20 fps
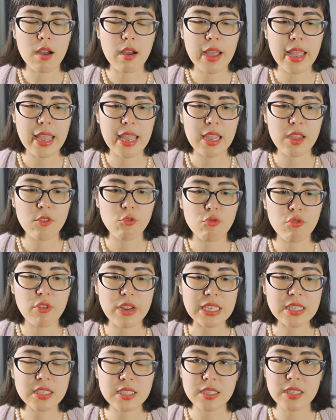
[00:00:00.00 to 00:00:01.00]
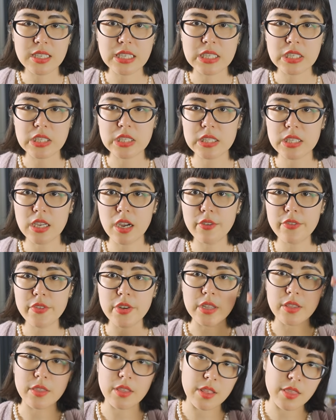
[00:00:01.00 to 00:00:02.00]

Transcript: i recently discovered